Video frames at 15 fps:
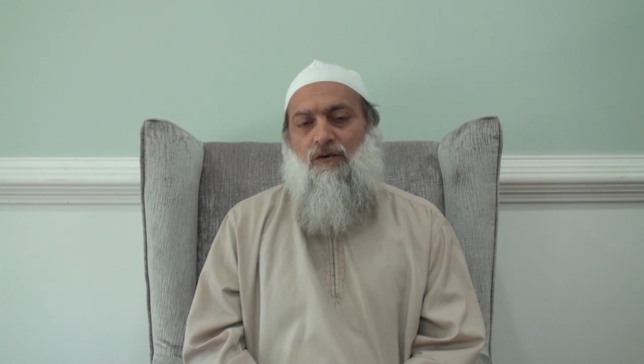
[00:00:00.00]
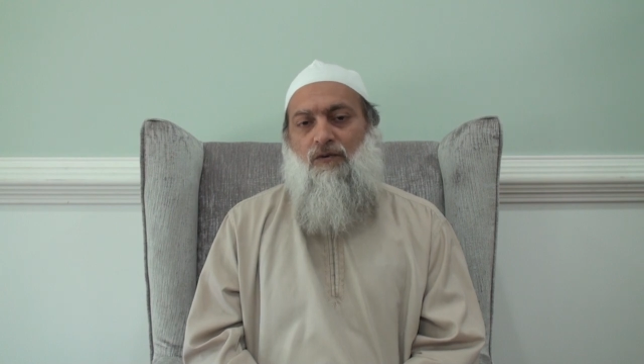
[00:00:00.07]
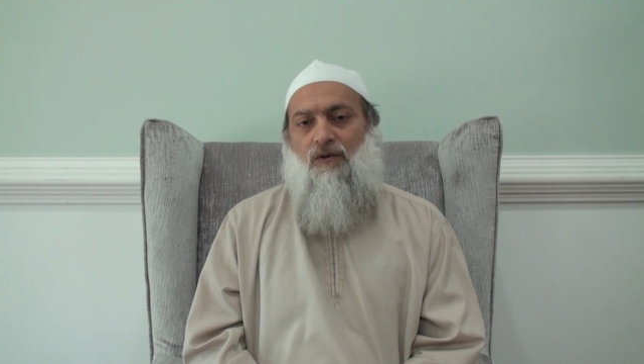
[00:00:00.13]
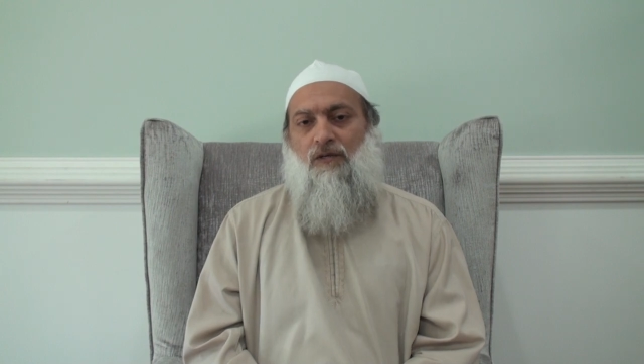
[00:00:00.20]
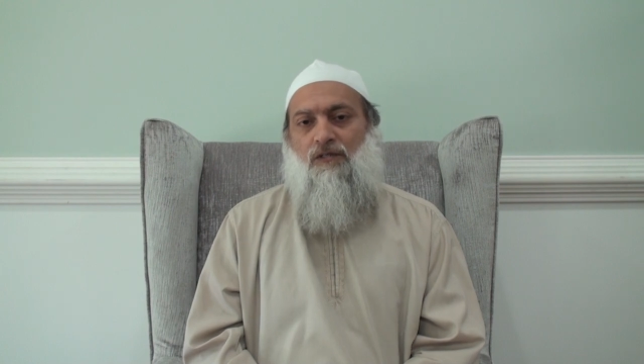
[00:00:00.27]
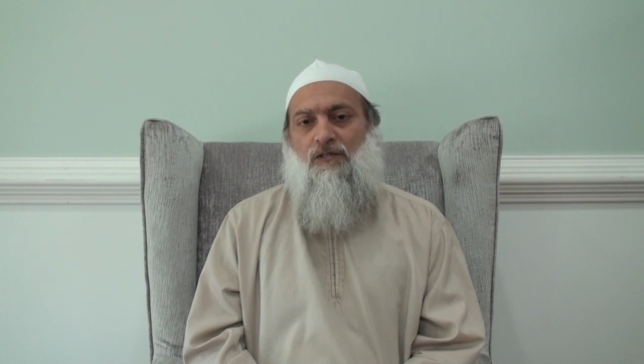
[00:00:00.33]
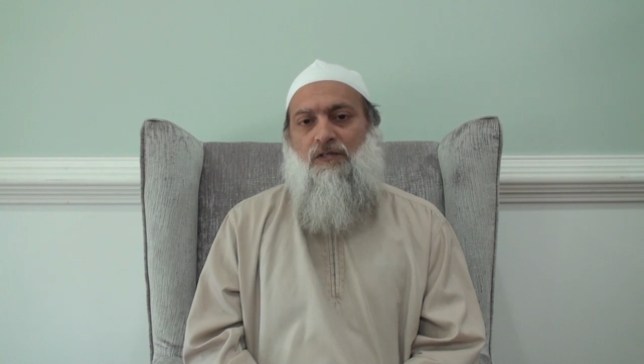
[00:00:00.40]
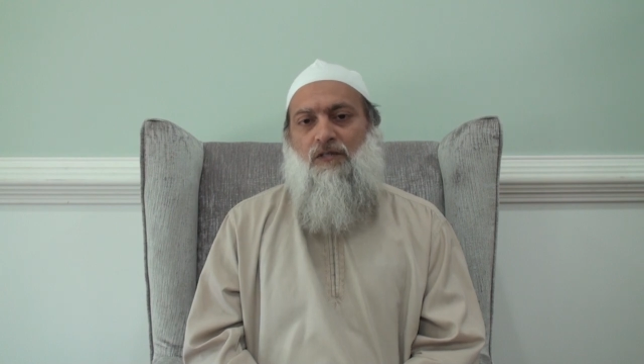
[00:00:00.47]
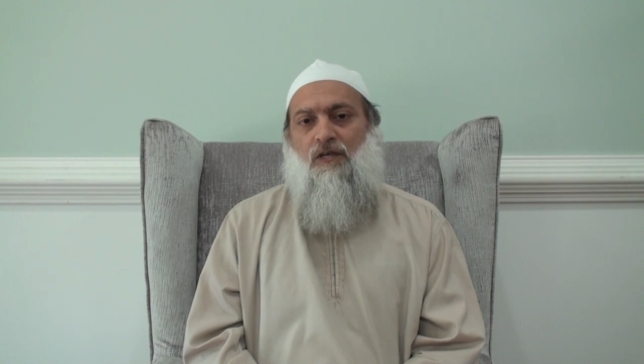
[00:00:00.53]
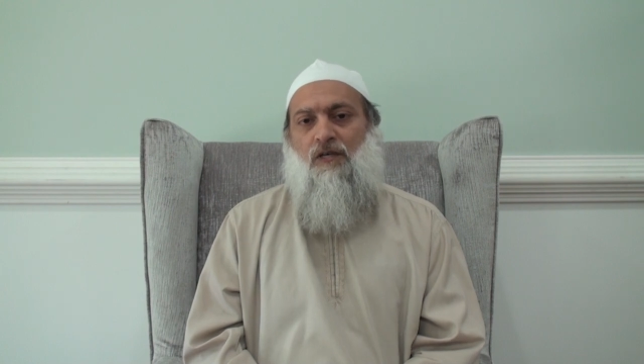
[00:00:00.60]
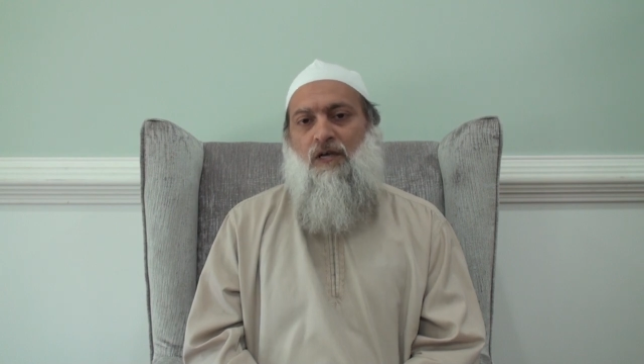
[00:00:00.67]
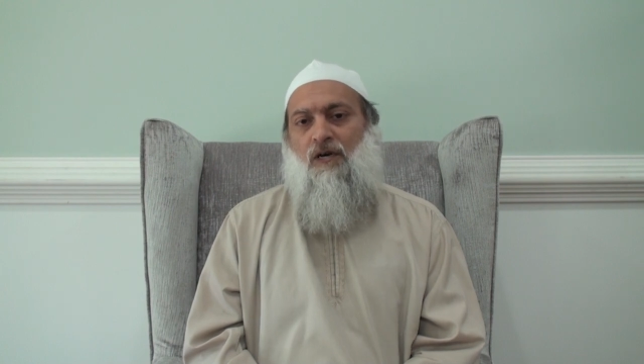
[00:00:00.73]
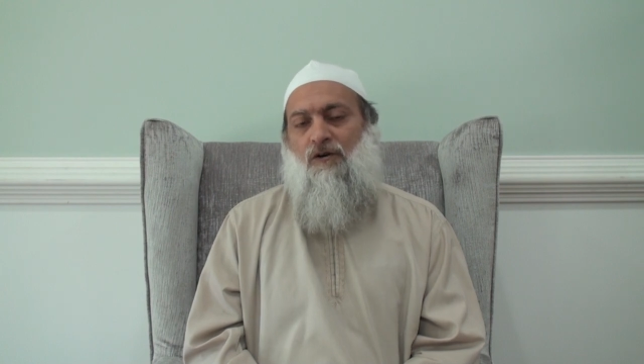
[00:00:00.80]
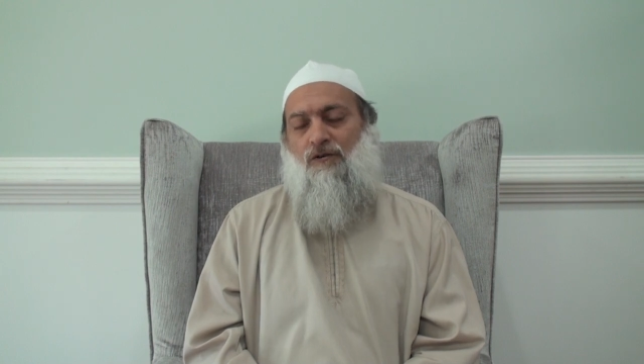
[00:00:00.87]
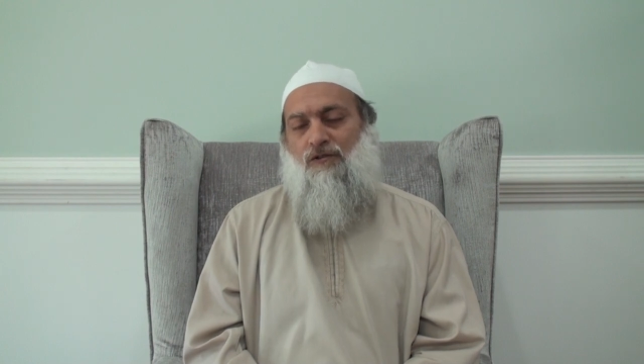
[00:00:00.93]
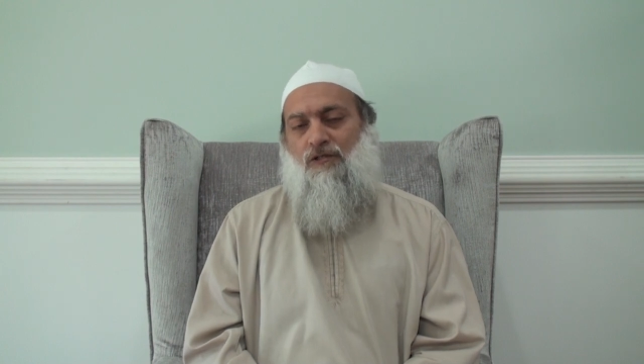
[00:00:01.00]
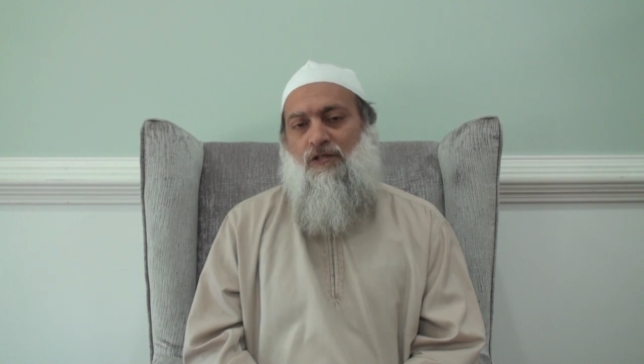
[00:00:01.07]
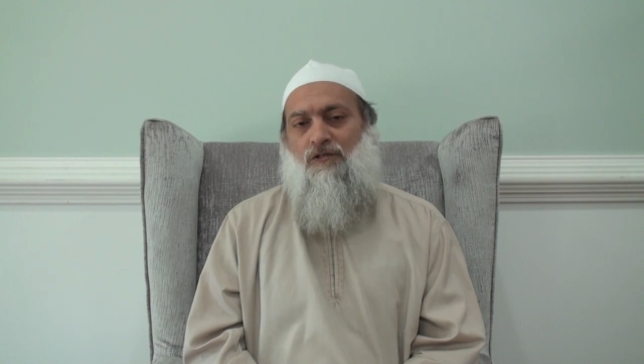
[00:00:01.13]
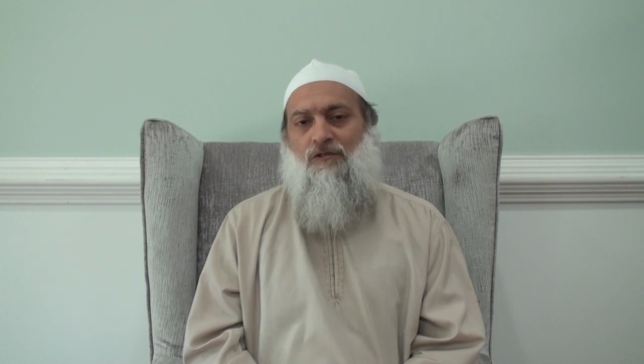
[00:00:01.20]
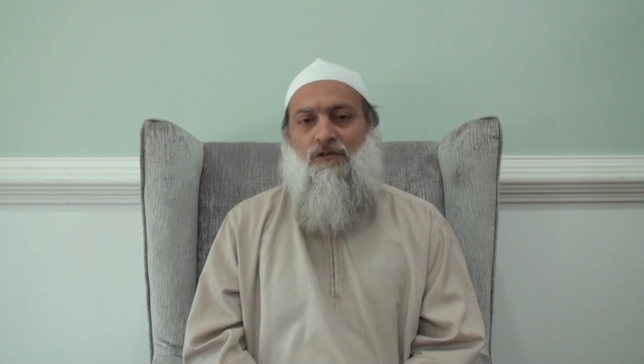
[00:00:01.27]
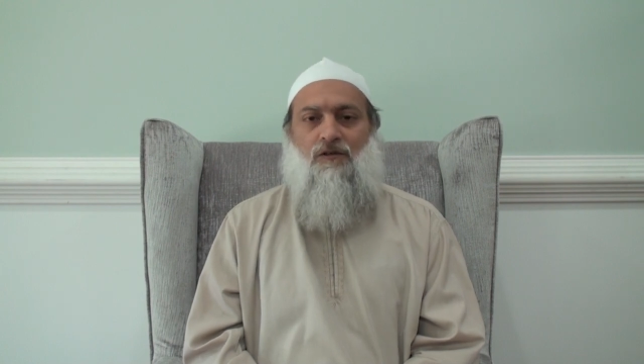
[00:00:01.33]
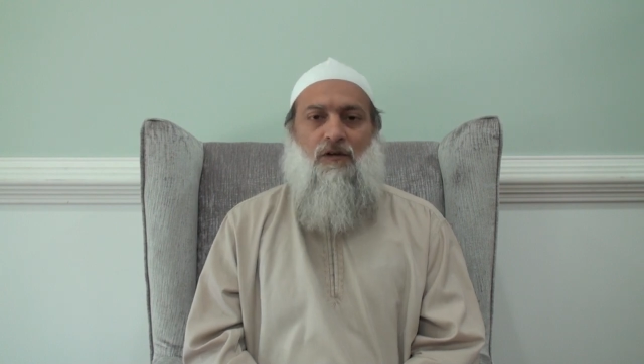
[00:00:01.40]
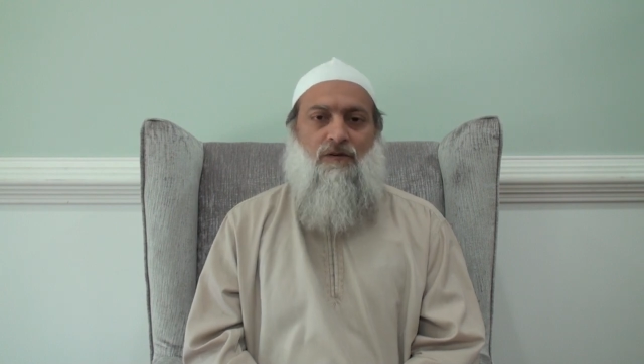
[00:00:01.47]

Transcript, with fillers: who is the younger sister